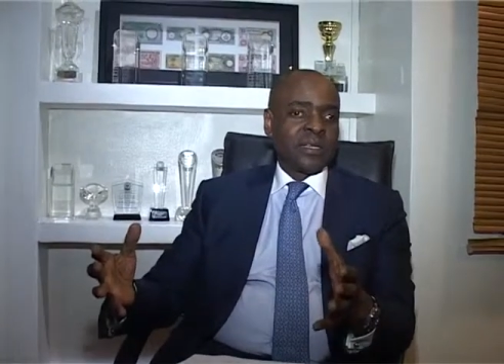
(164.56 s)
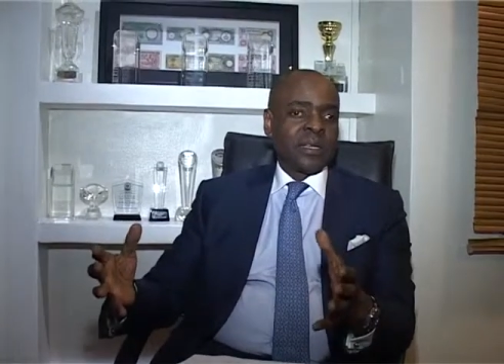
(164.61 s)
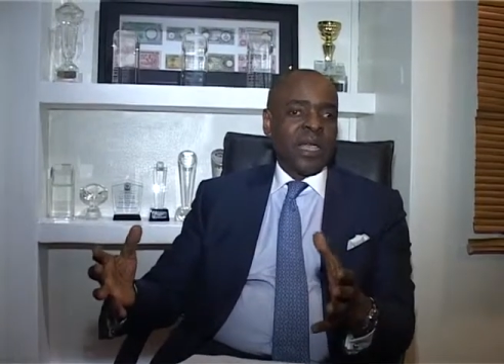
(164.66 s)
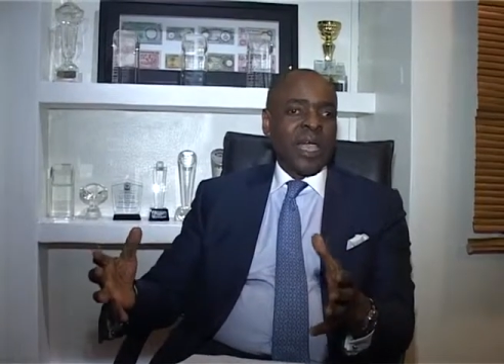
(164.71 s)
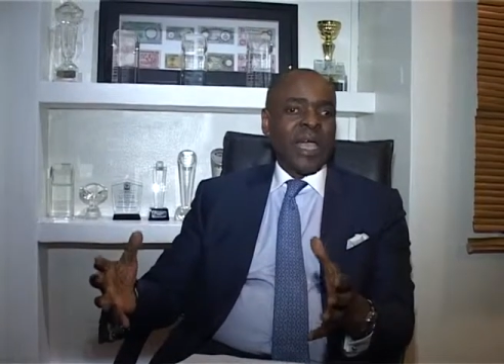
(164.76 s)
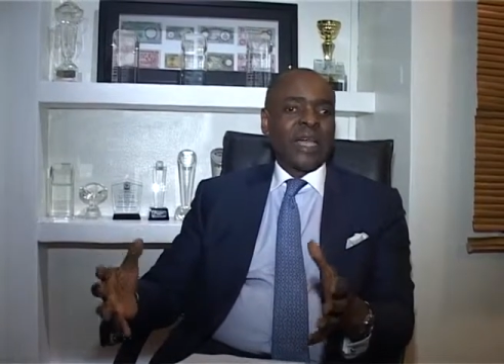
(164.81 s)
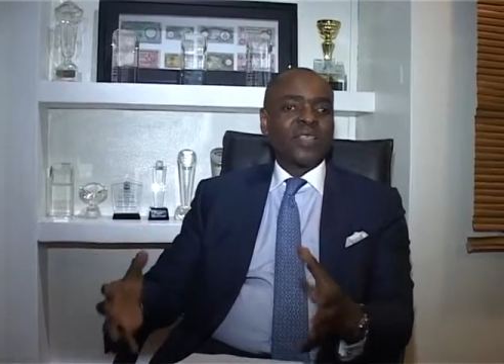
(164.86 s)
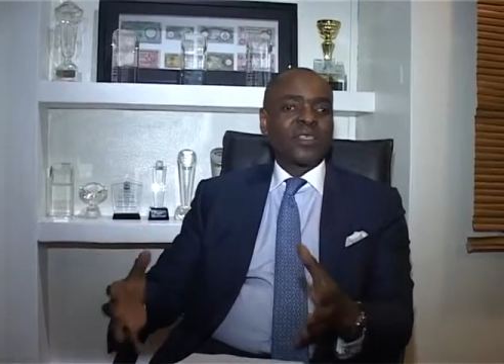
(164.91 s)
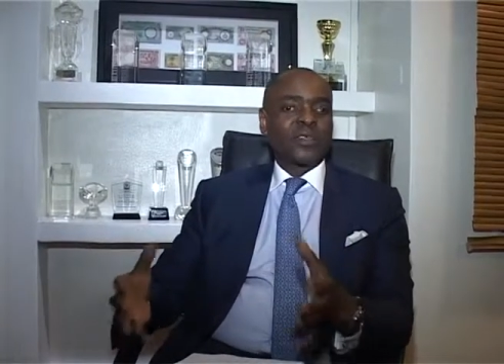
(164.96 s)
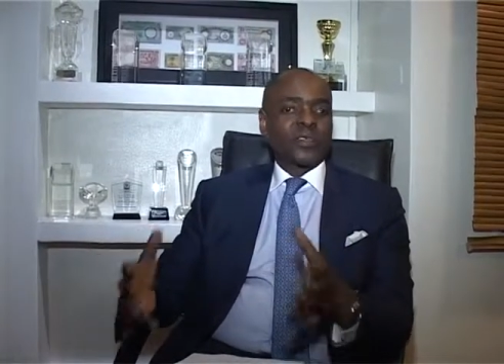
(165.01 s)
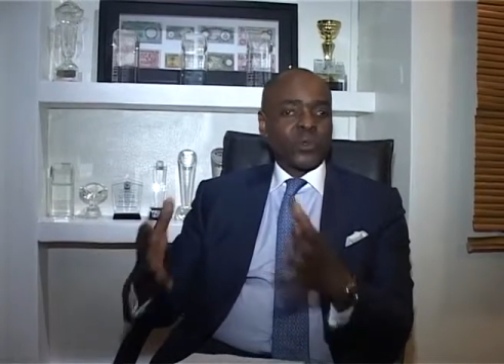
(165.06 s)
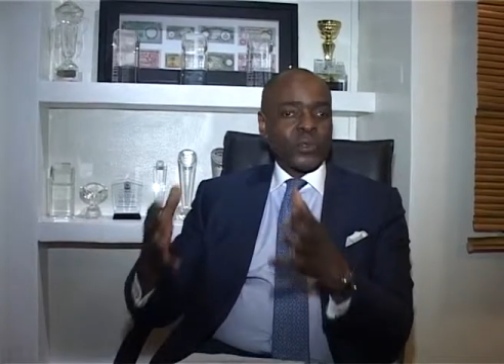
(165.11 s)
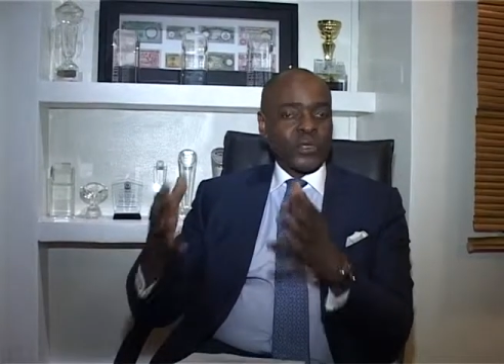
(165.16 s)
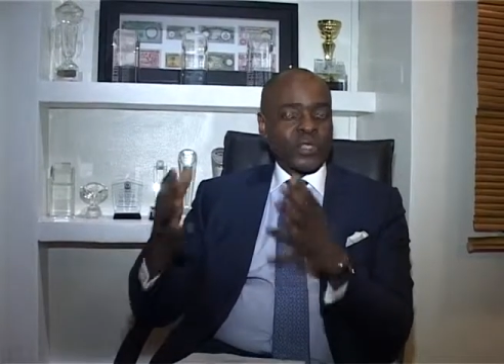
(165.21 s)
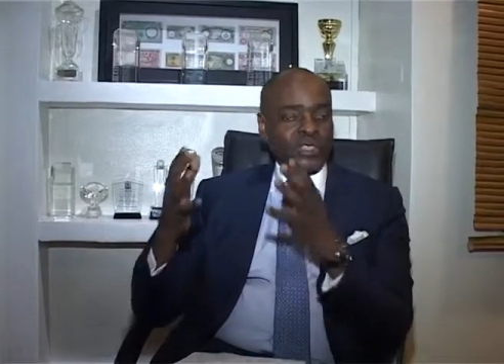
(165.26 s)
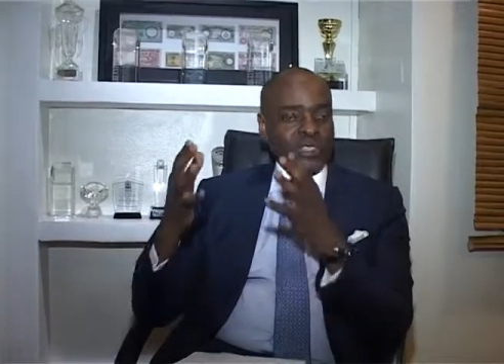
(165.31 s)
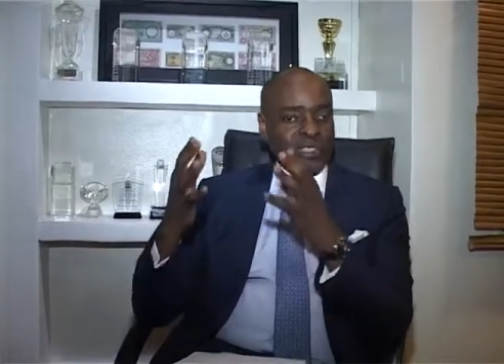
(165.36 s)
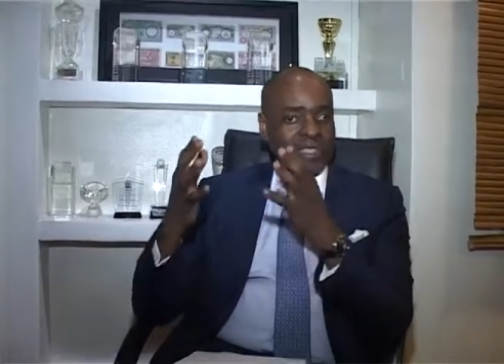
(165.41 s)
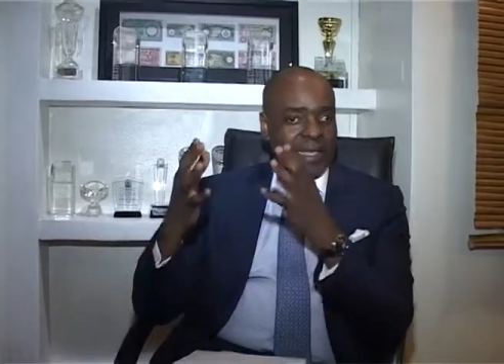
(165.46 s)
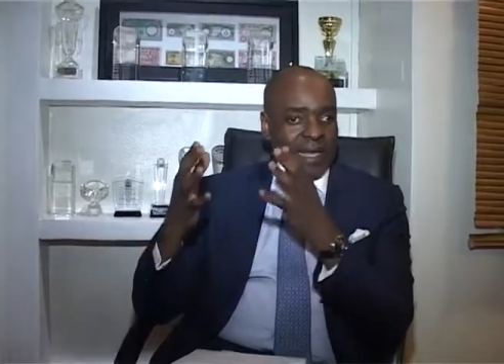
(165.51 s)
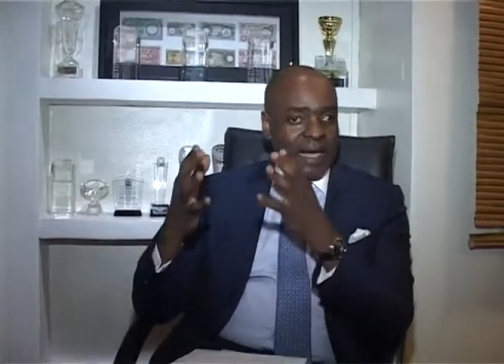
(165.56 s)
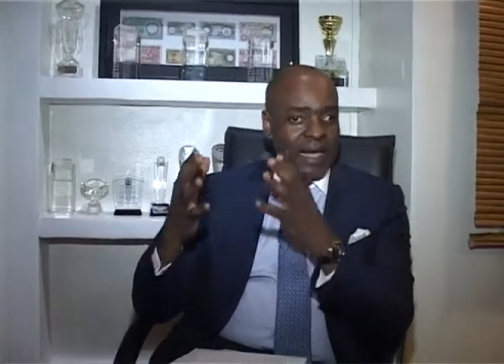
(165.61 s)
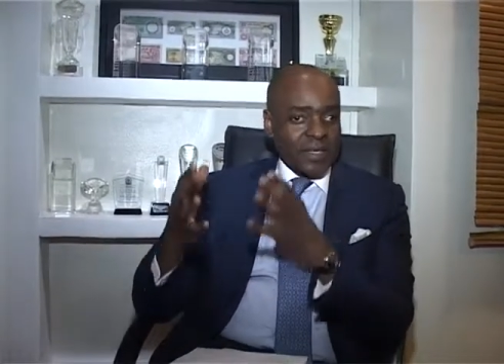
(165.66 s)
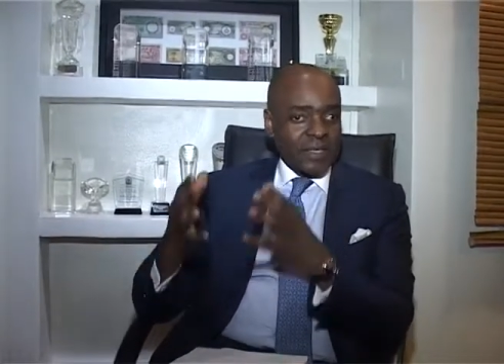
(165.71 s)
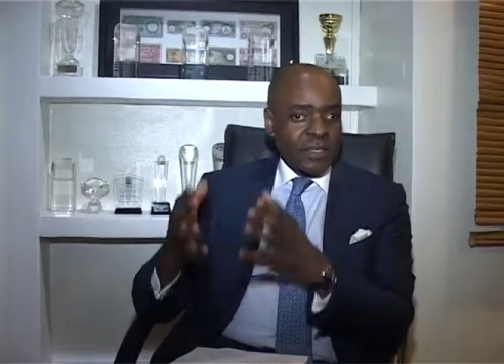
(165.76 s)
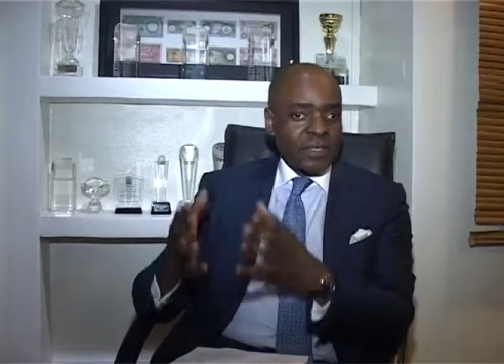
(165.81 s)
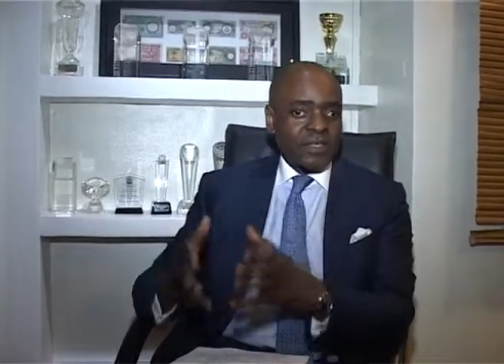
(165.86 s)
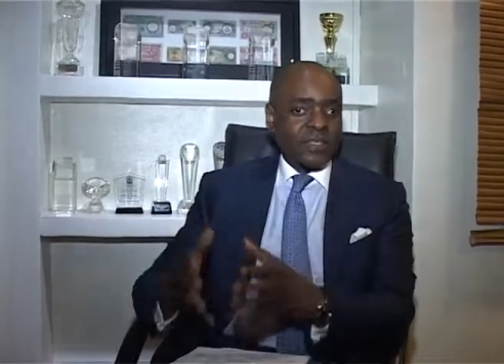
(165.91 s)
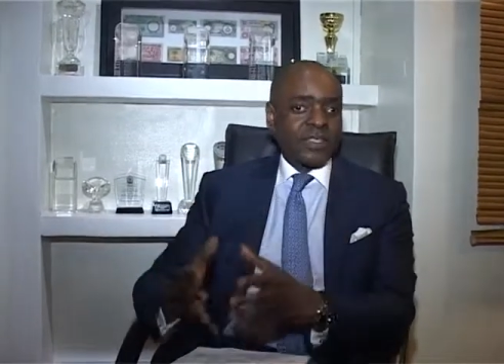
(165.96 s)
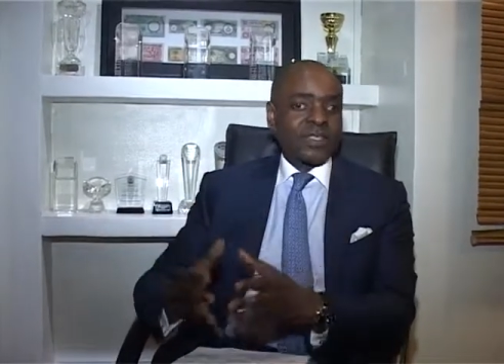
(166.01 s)
and the
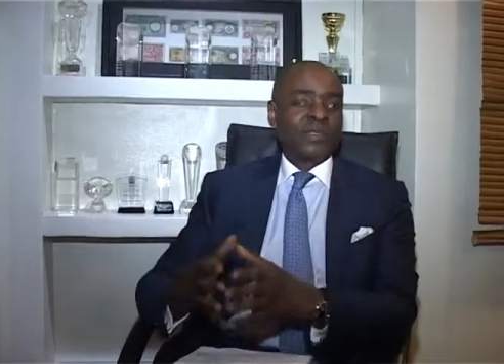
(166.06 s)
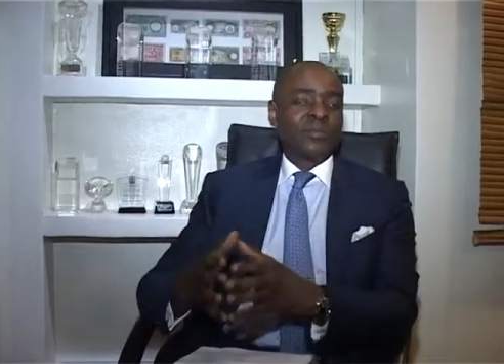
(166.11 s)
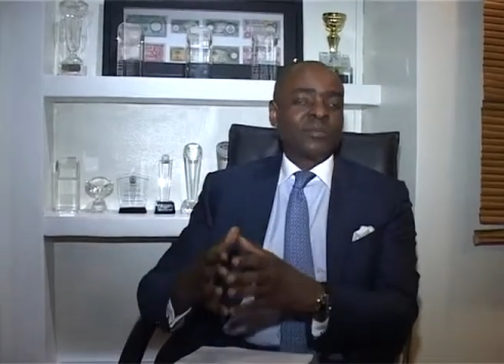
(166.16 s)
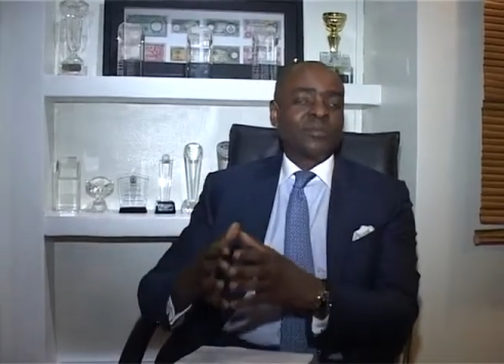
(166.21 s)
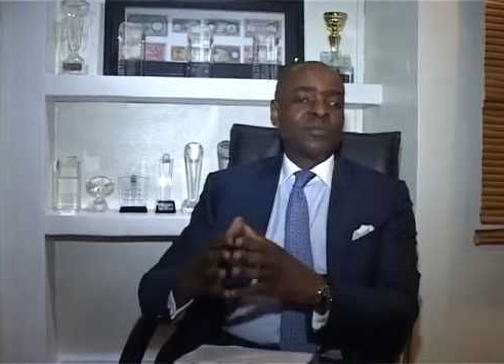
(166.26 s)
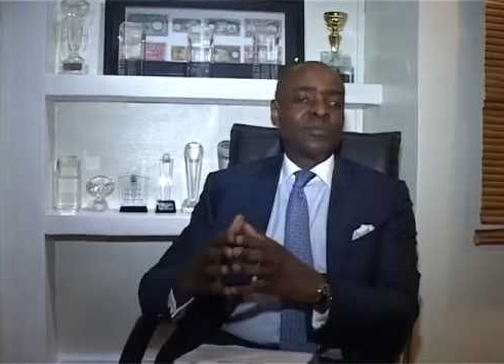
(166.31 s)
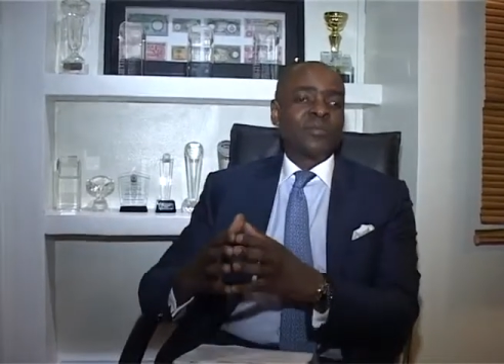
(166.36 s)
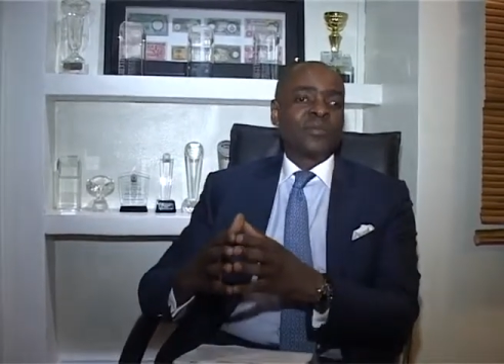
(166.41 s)
criticality